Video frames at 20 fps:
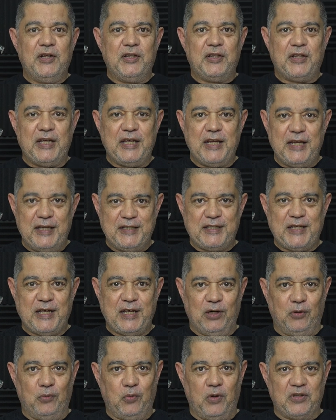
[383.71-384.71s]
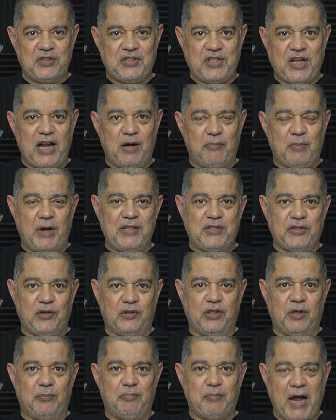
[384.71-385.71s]
the internal one terabyte on
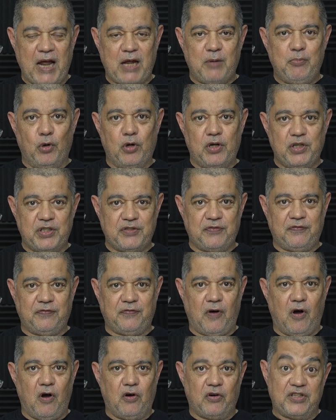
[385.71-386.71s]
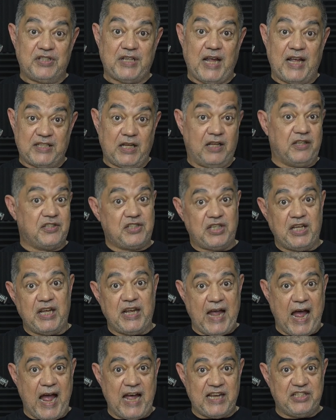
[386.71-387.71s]
the MacBook as far as S L C
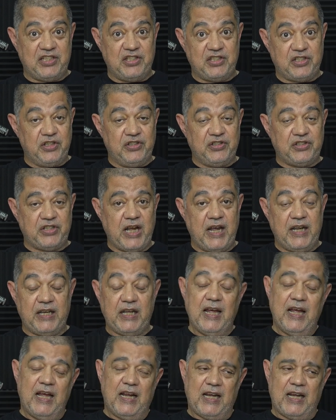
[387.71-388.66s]
cache is concerned. Concerned.